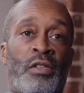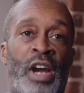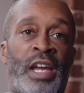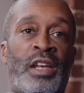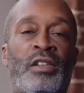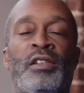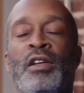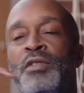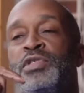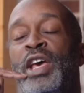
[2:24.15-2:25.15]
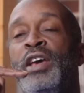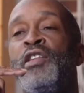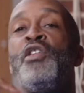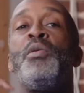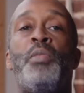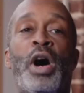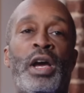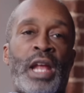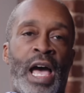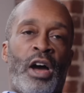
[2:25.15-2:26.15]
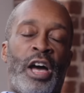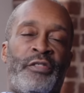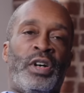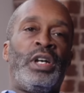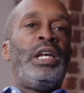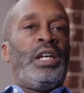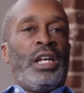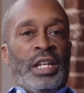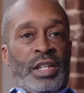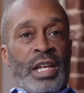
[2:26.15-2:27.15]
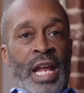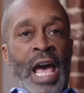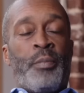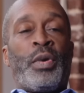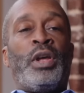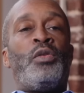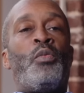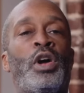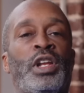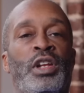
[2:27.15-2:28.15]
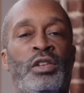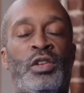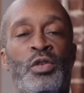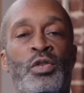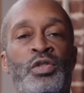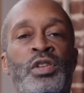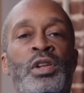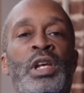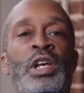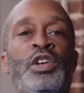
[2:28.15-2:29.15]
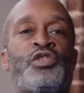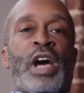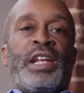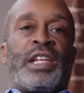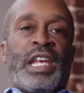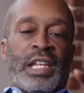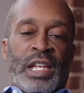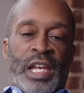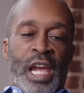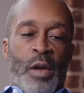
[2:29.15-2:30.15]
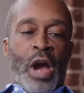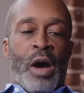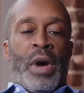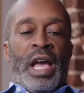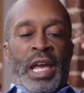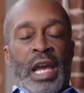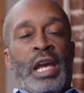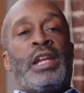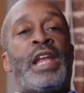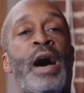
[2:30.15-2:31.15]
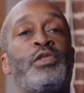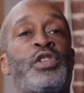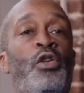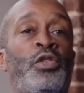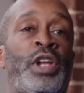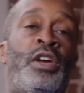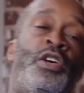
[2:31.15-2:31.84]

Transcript: Right? You know what I'm saying? But however, it did happen. One of the dudes tried to kick the camera out of my hand and I was holding it